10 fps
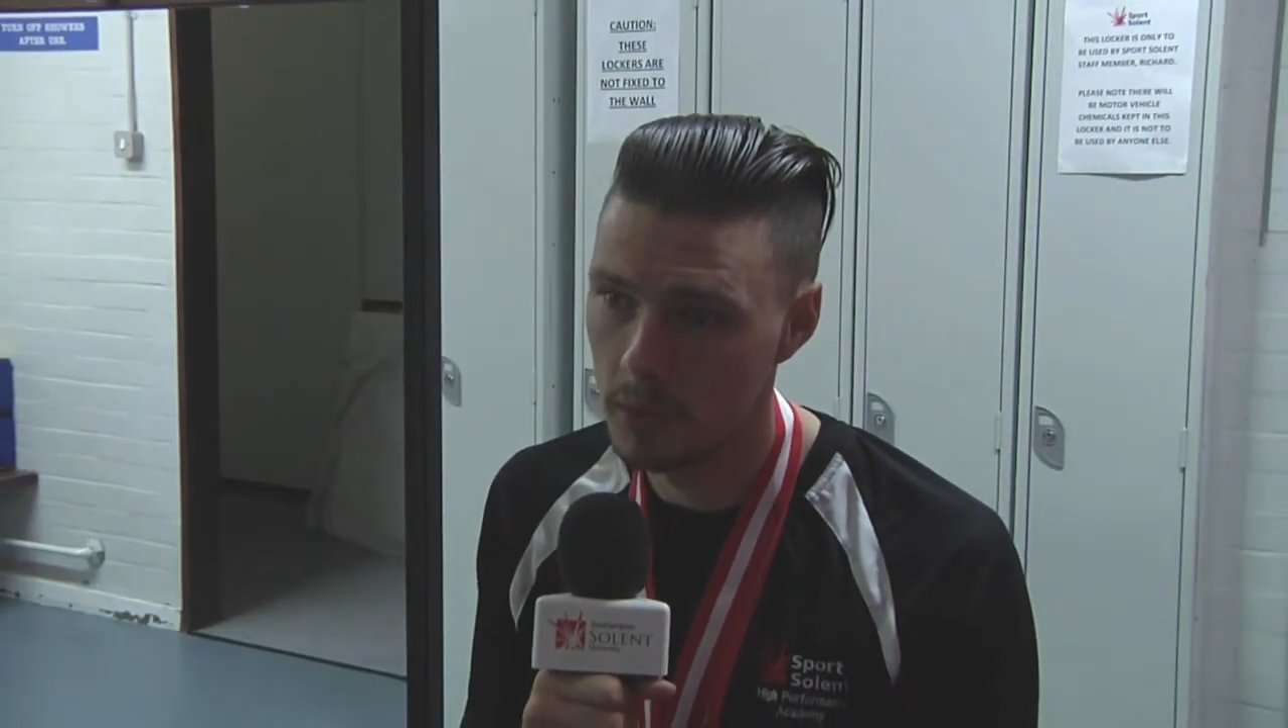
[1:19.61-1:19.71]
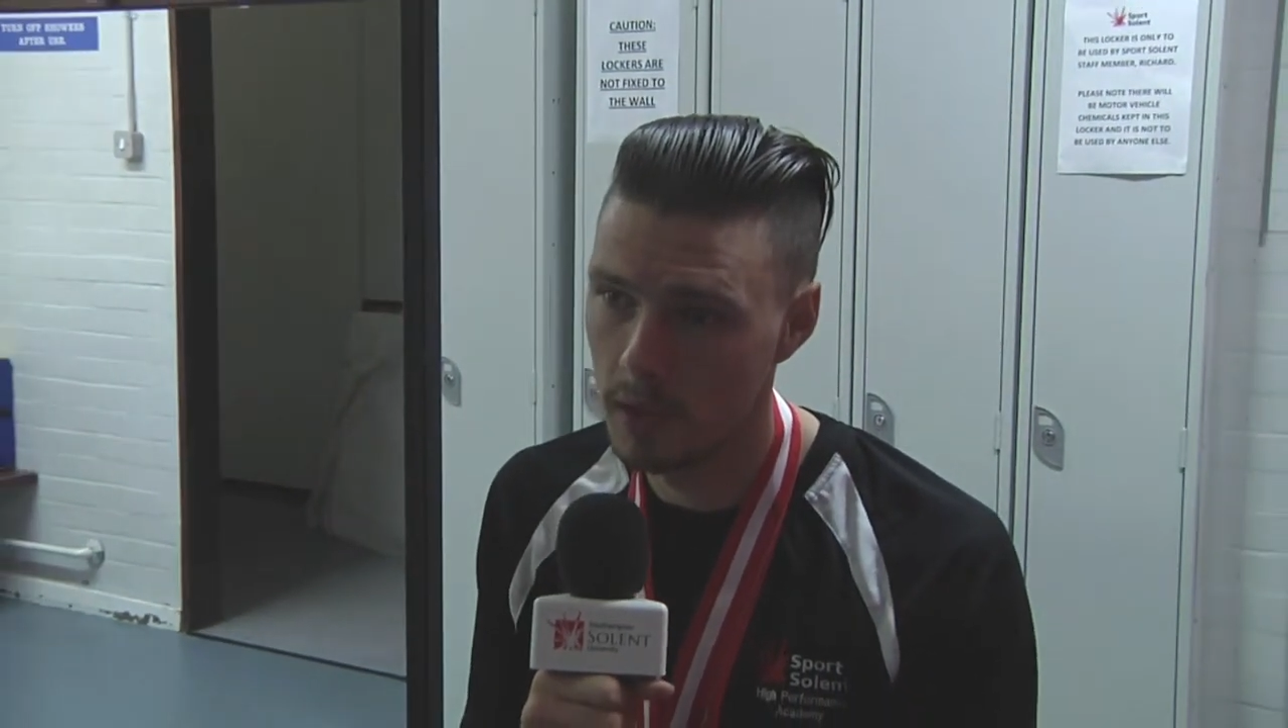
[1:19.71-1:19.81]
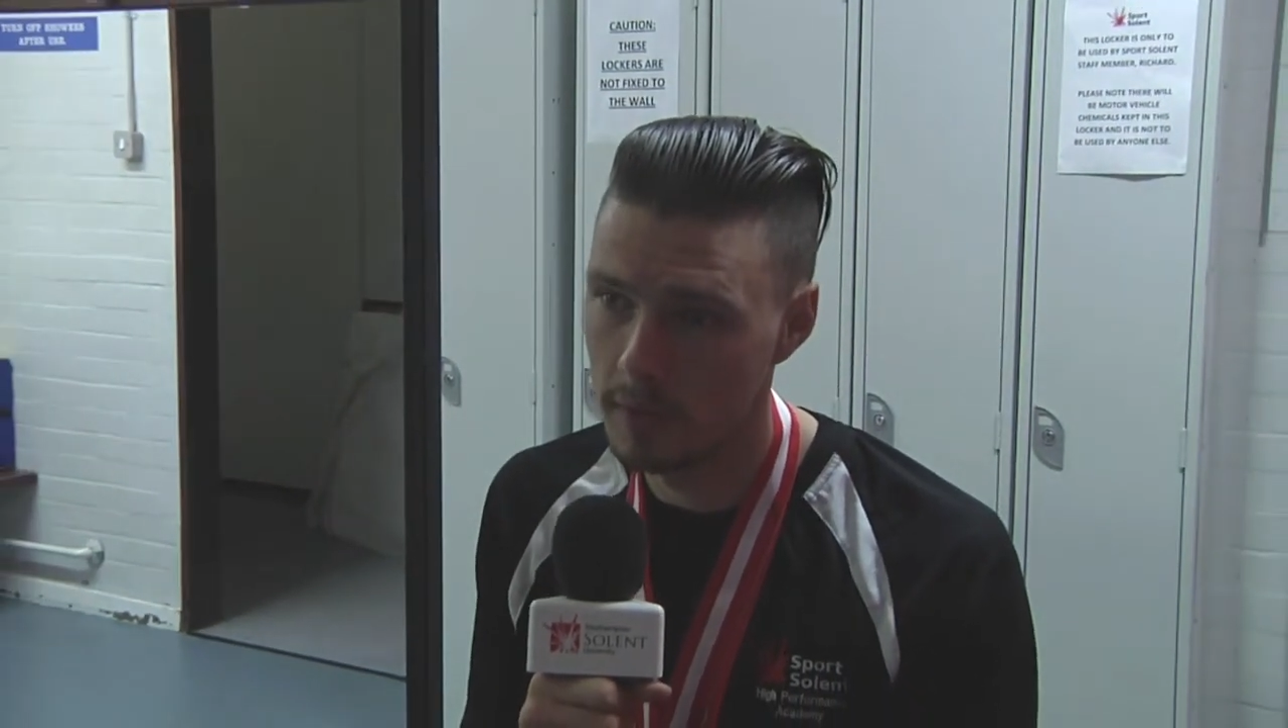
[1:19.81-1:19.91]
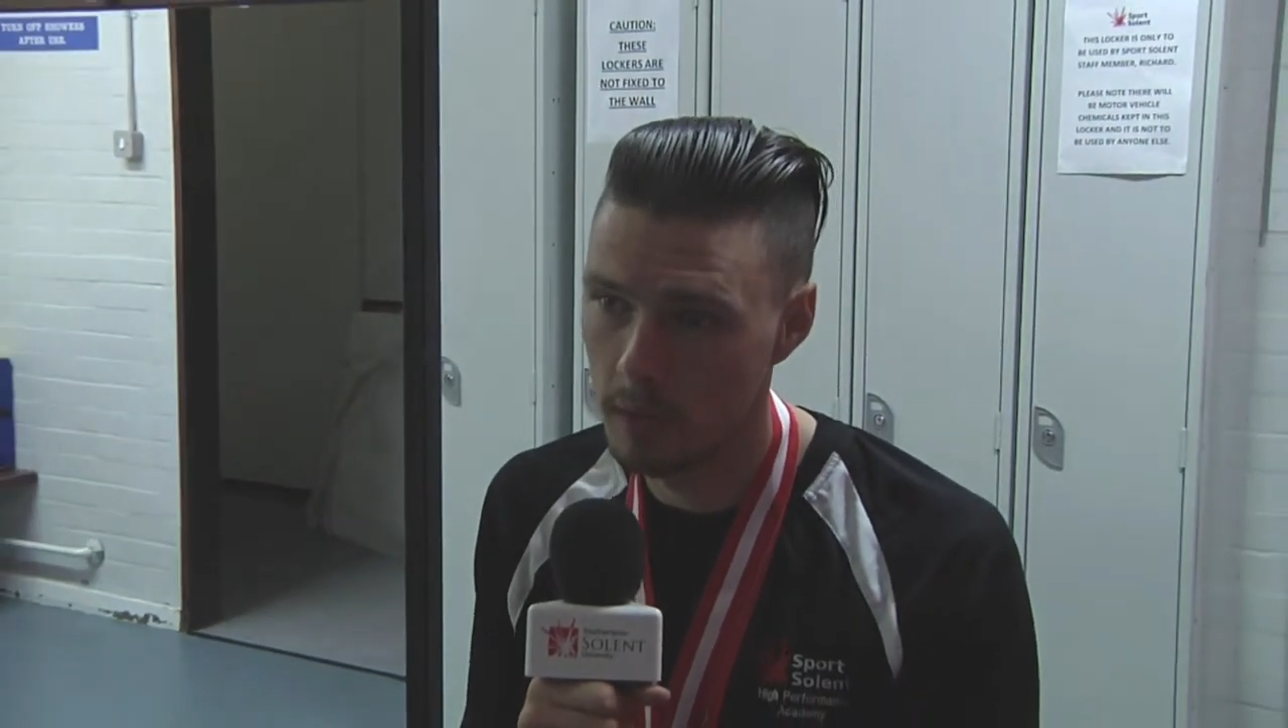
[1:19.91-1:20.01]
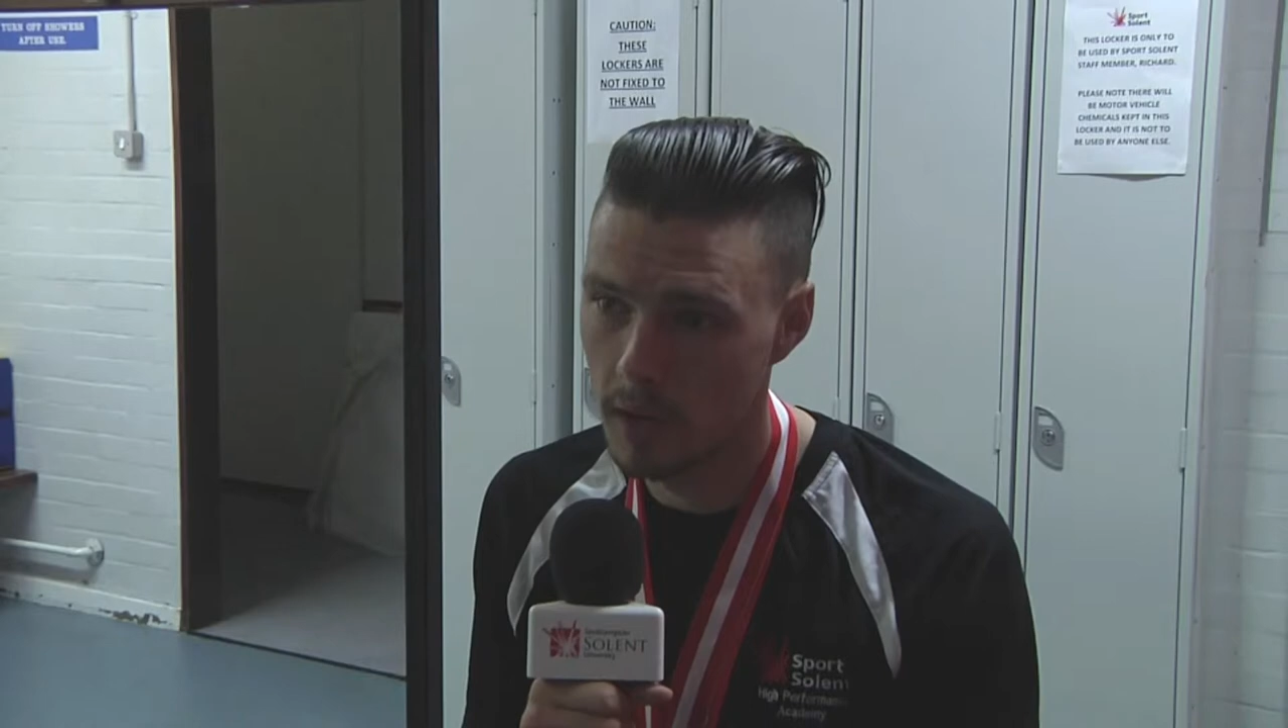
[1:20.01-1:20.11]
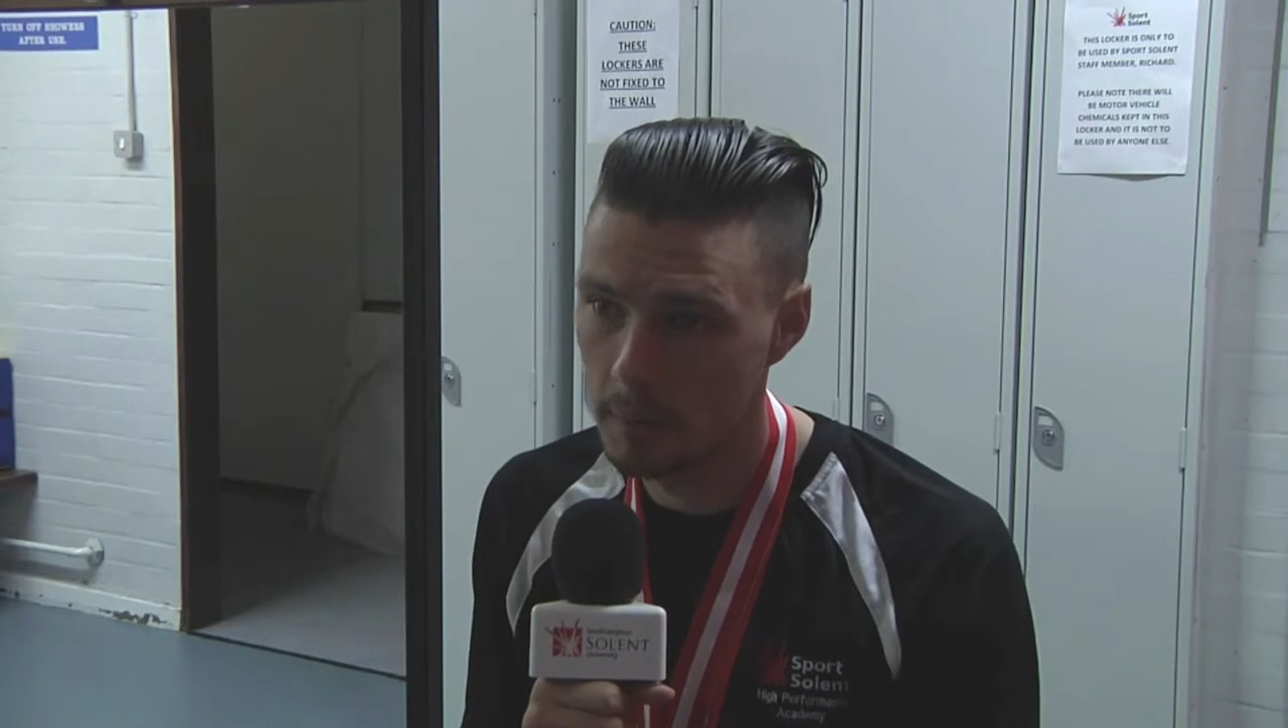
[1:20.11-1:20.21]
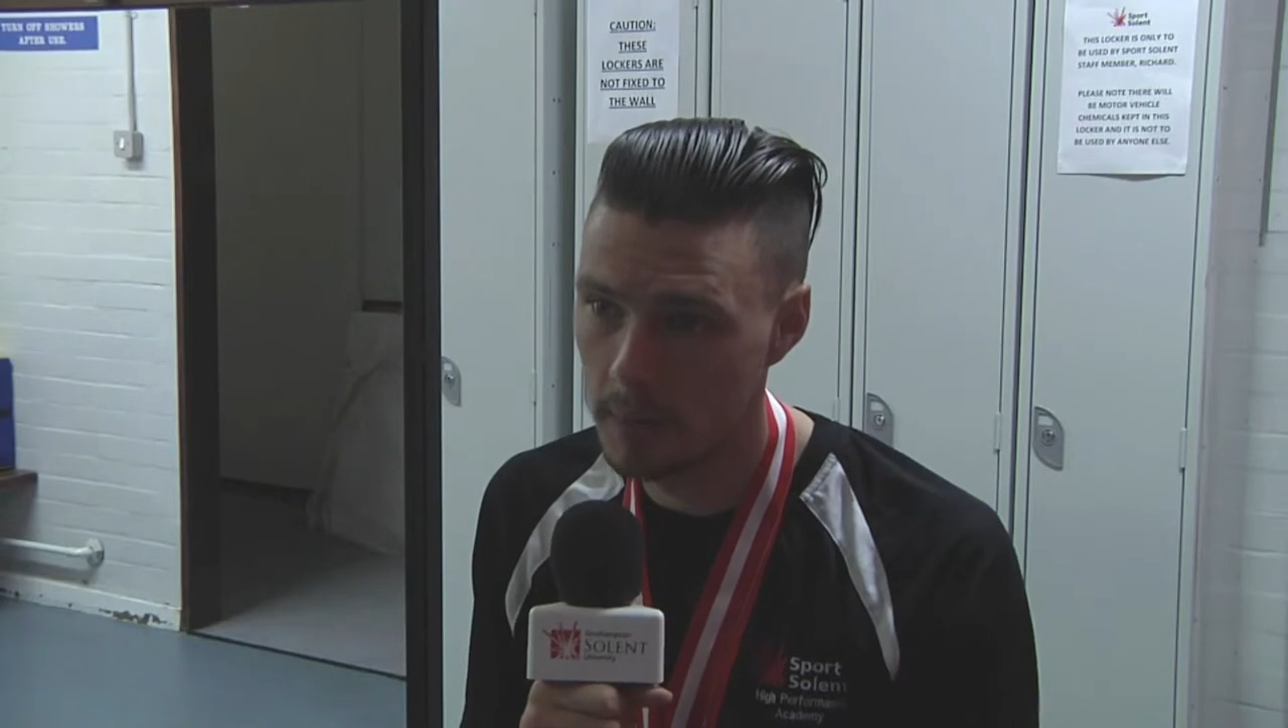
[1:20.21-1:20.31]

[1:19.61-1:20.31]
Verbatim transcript: sort of level I